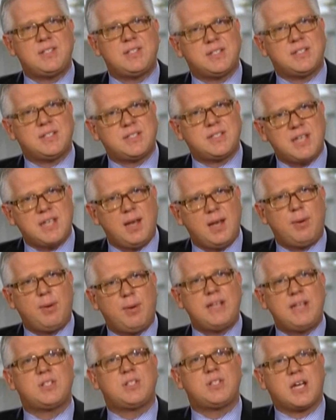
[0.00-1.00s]
that
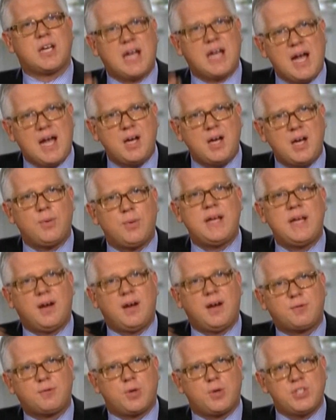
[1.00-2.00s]
celebrates the conquering
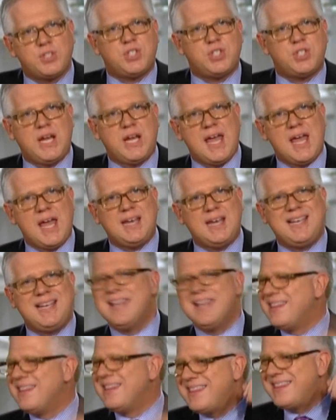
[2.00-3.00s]
of
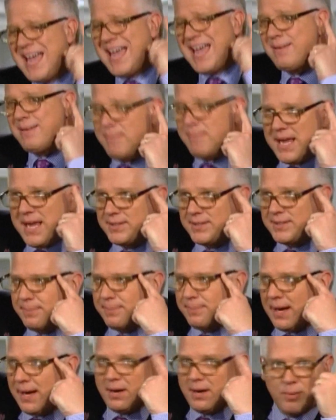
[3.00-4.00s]
Christianity, that makes
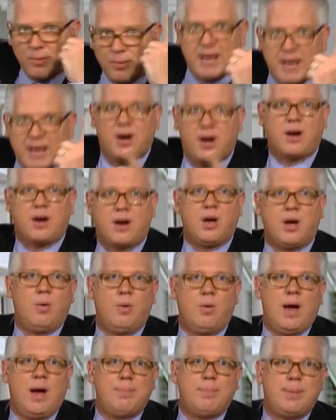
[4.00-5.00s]
my radar
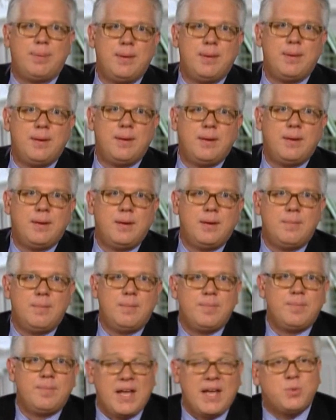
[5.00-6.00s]
go up.
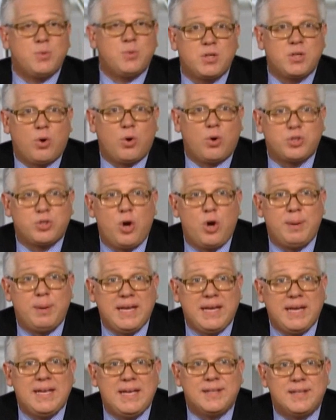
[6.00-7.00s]
That's what Cordoba
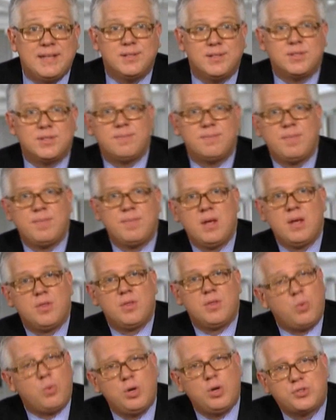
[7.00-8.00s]
is.
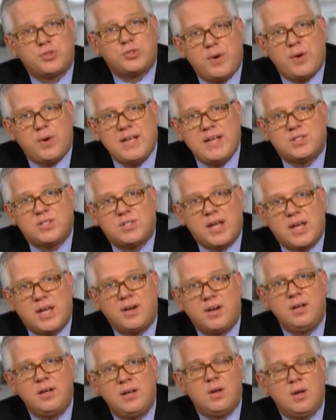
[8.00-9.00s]
The World Trade
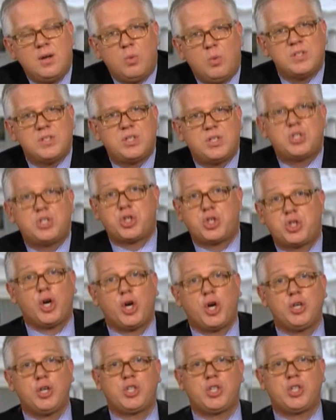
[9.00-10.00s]
Center was the
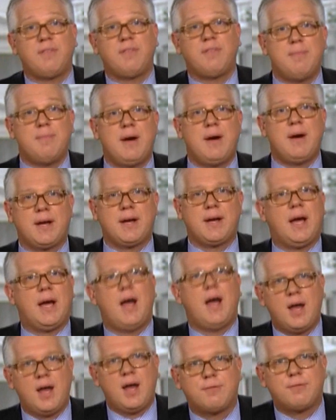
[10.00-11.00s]
Church of America,
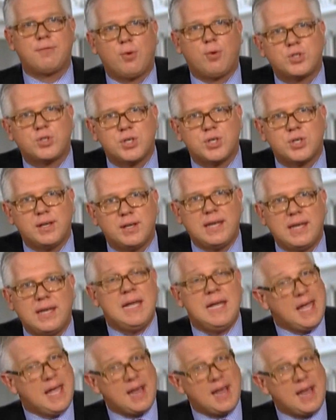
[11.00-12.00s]
unfortunately,
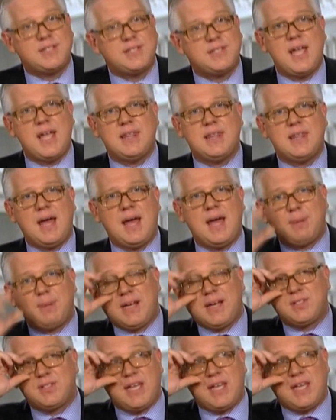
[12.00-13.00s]
and I say that
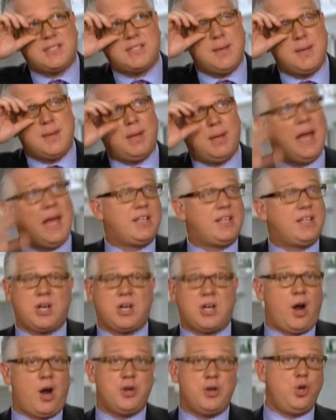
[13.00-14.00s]
because they symbolized
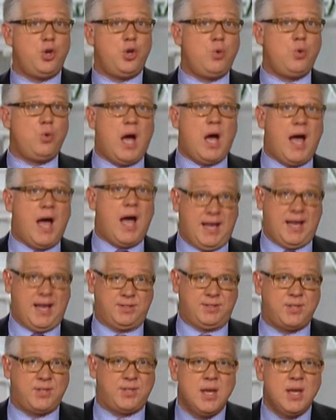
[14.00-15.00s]
our new
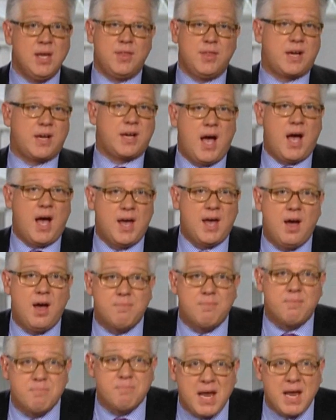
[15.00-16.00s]
gods, the god of
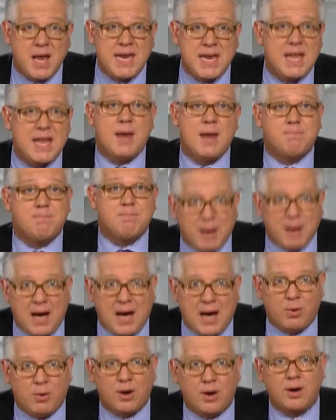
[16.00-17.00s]
money and
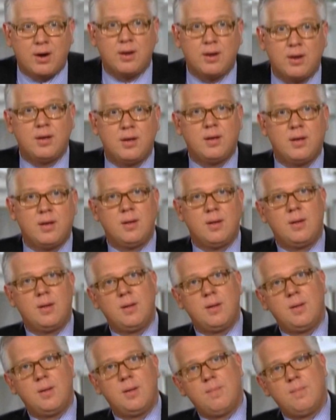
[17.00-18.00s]
power.
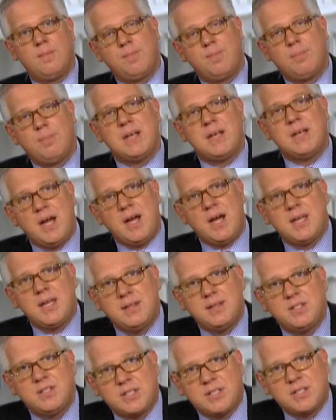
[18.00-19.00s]
By knocking
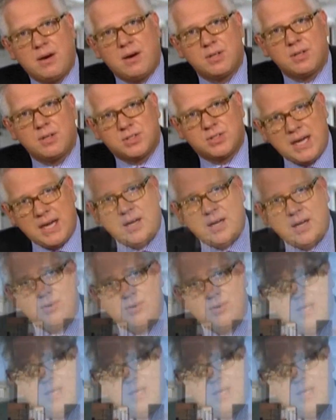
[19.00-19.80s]
these towers down,